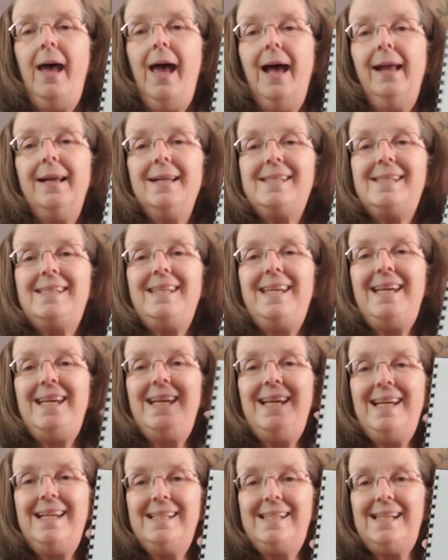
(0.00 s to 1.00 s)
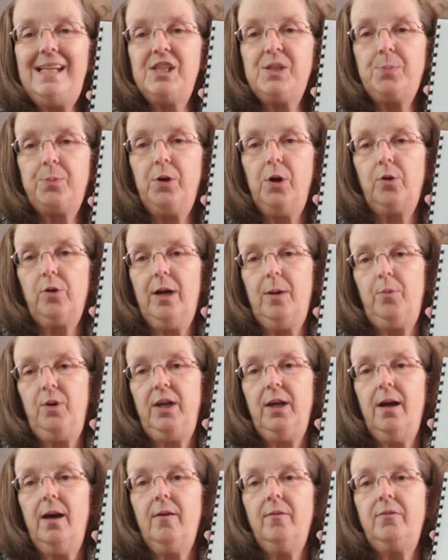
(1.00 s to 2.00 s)
And it's the easiest program we
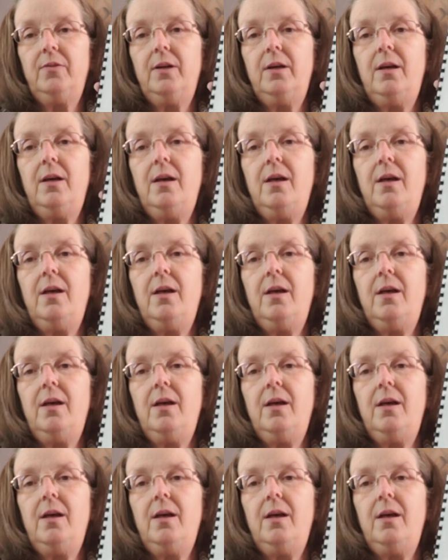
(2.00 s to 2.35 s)
have.